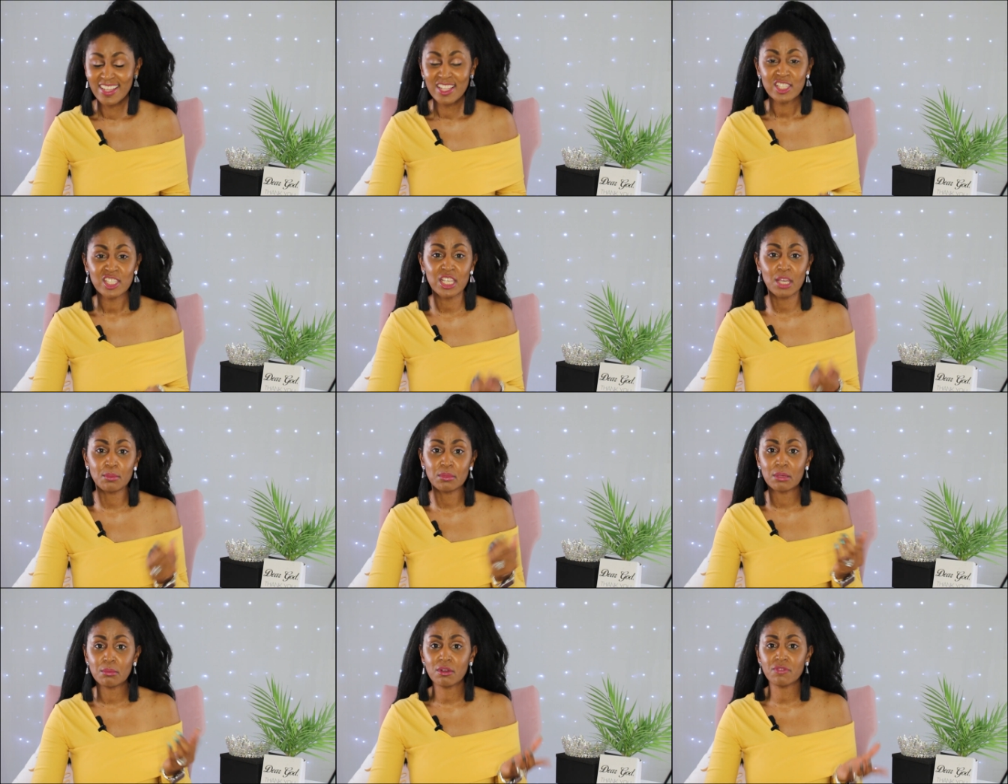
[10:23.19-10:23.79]

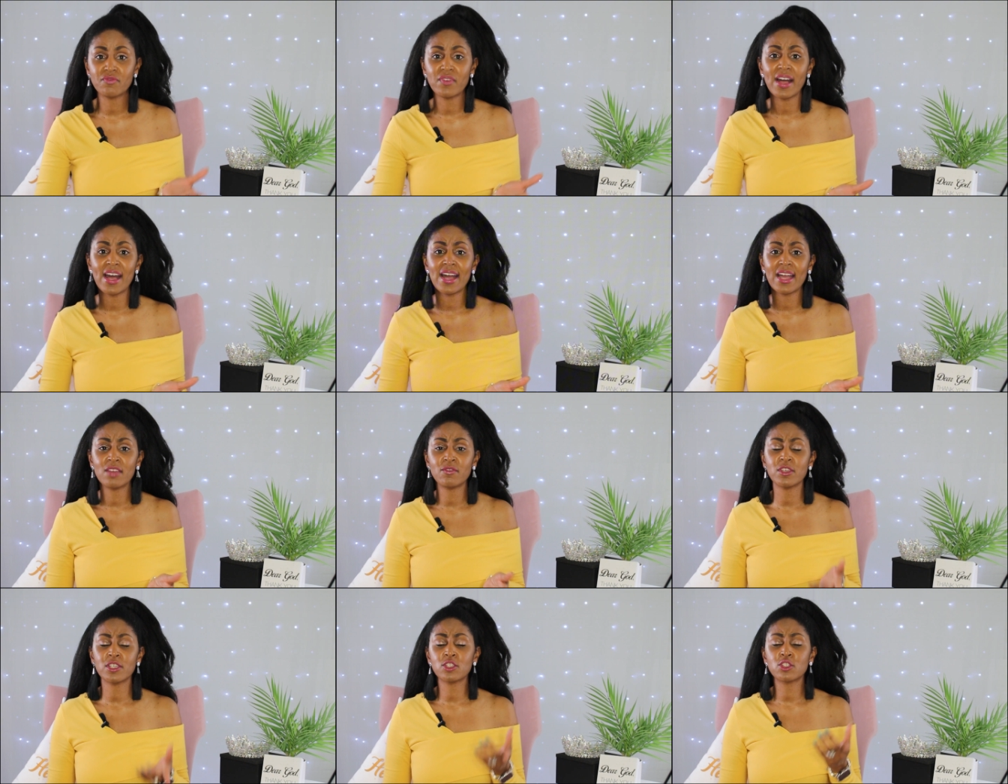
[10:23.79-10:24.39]
Tip number
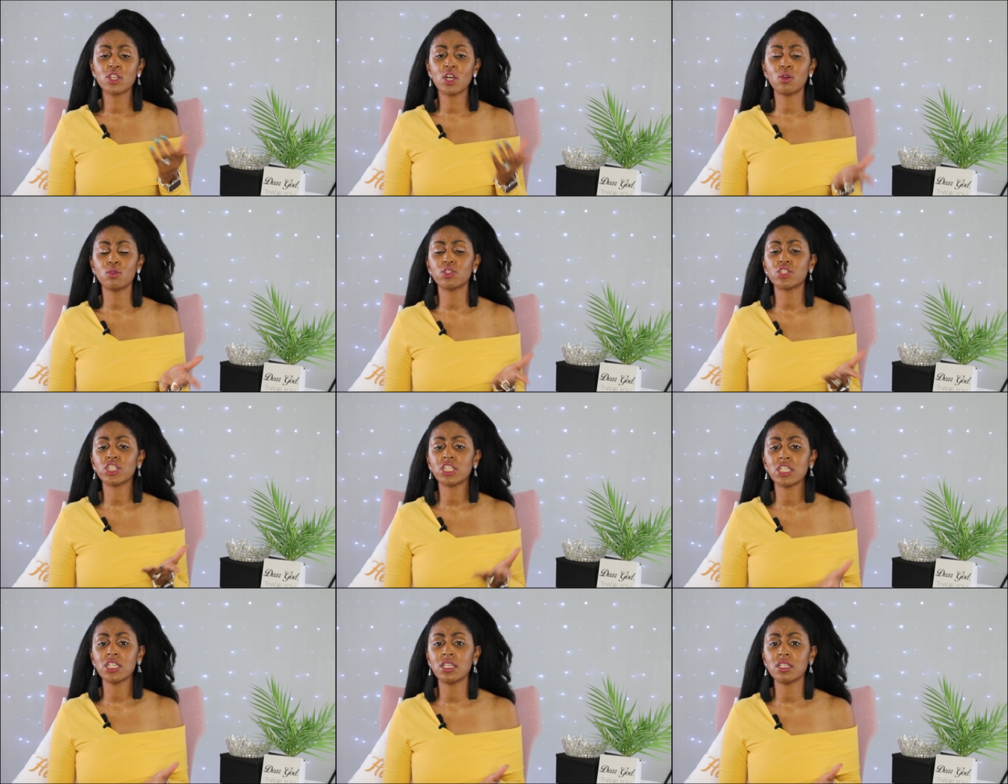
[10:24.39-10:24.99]
5 is don't
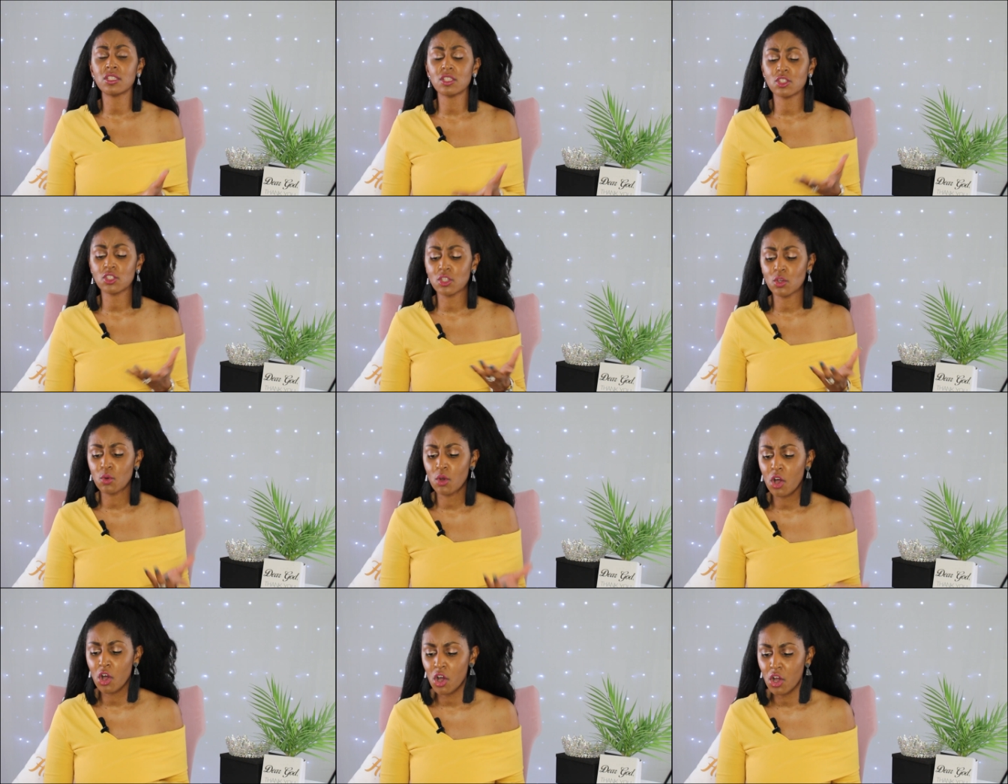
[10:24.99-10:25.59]
cheese
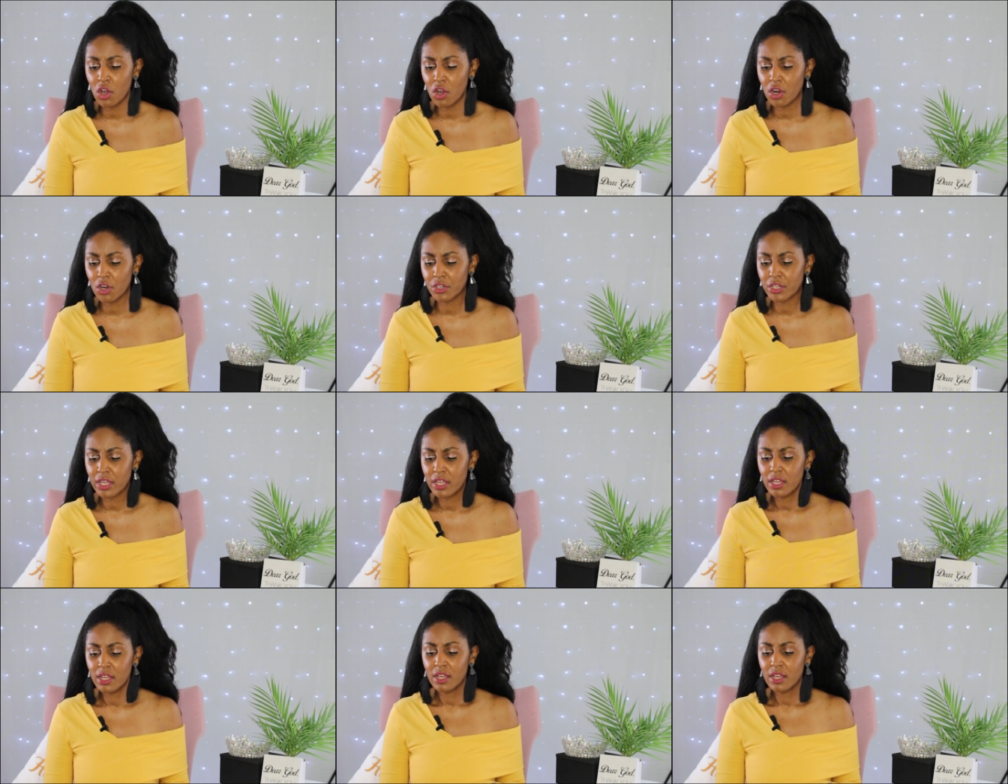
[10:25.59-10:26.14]
so hard.